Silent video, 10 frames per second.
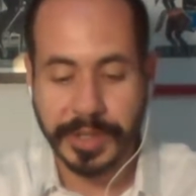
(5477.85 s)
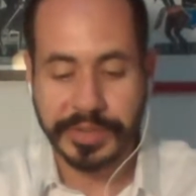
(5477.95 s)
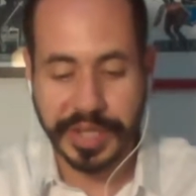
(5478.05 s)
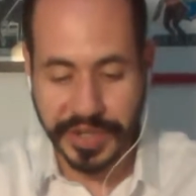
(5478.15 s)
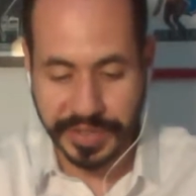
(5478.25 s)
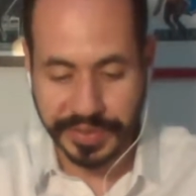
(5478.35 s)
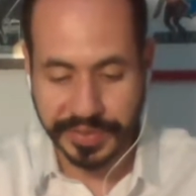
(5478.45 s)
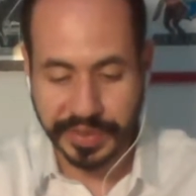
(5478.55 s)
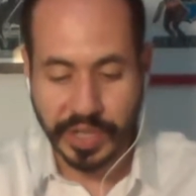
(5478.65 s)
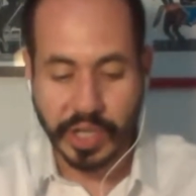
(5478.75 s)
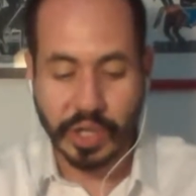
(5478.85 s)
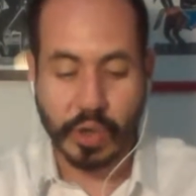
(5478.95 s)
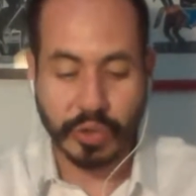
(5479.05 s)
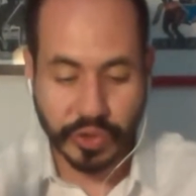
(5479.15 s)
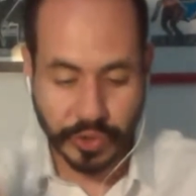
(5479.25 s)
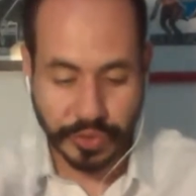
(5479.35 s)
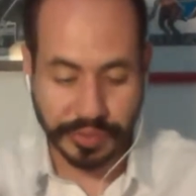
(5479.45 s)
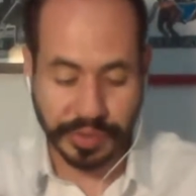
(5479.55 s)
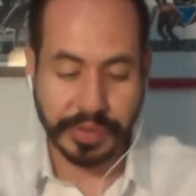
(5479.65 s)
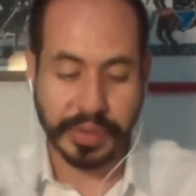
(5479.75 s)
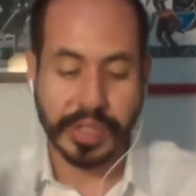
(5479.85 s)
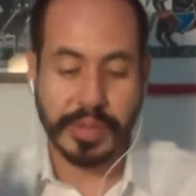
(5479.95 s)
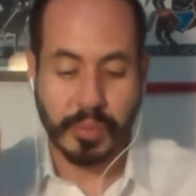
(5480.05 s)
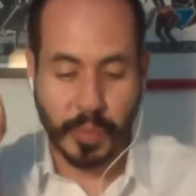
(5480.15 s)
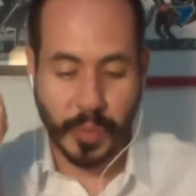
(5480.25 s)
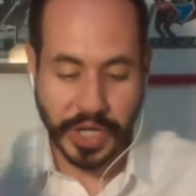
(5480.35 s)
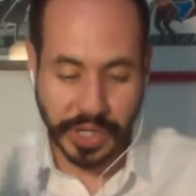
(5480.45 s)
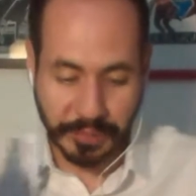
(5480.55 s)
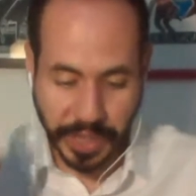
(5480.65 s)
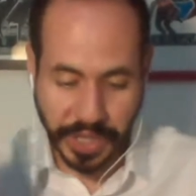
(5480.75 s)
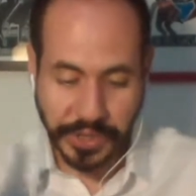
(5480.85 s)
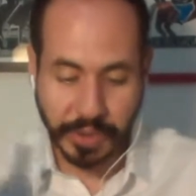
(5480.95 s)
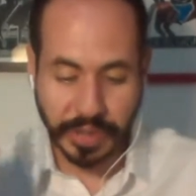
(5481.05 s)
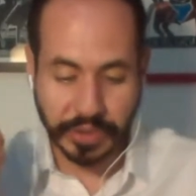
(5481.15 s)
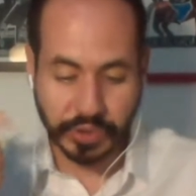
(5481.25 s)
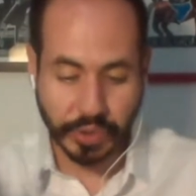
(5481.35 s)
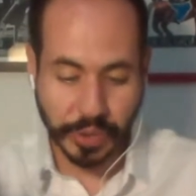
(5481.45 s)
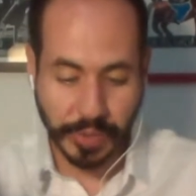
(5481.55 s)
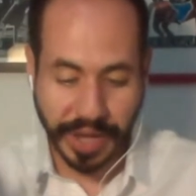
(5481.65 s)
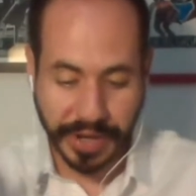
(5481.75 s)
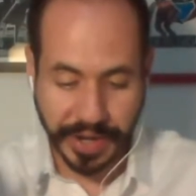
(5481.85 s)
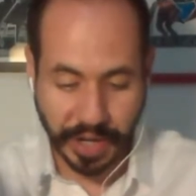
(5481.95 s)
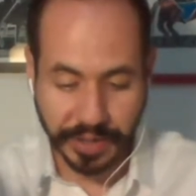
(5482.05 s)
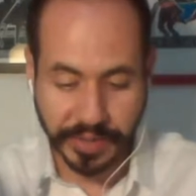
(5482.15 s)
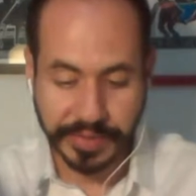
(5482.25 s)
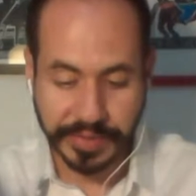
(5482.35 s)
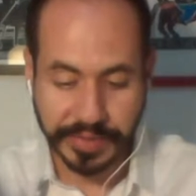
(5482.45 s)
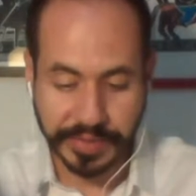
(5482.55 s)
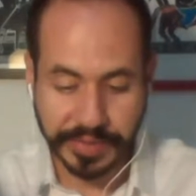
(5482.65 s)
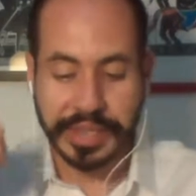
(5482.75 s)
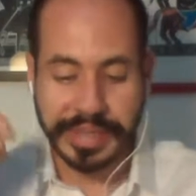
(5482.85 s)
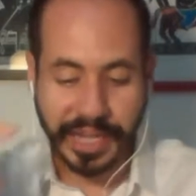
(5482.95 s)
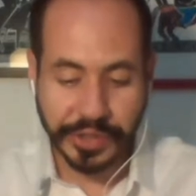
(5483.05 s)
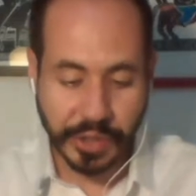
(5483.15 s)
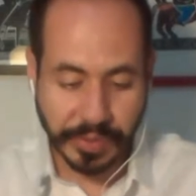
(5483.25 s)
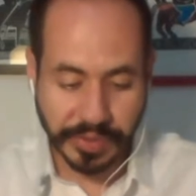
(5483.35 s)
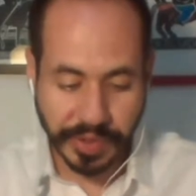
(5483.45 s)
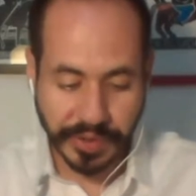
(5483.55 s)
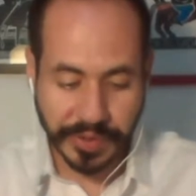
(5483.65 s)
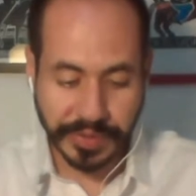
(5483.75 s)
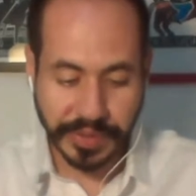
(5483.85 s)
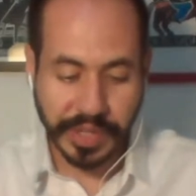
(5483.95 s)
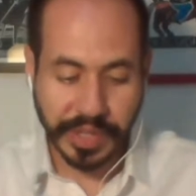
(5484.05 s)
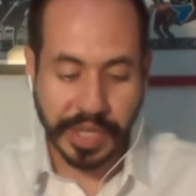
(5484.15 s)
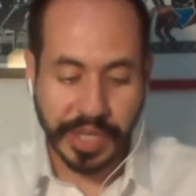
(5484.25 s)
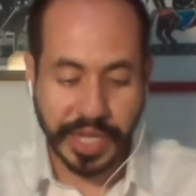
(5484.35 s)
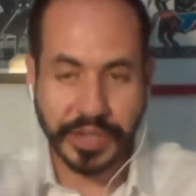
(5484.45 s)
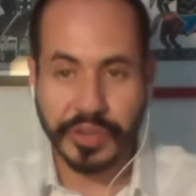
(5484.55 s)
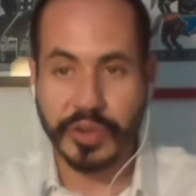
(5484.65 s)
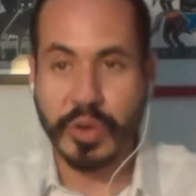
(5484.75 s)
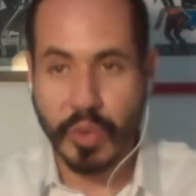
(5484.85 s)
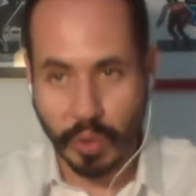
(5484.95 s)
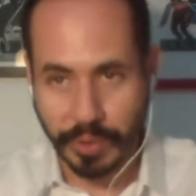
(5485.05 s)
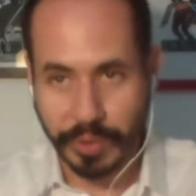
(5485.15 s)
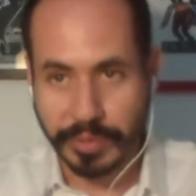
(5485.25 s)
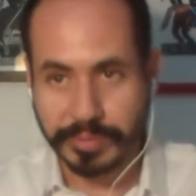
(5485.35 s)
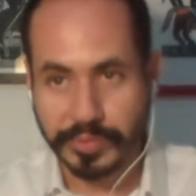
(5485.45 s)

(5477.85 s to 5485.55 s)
There is conserving racial and social hierarchies, national integrity, and internal order.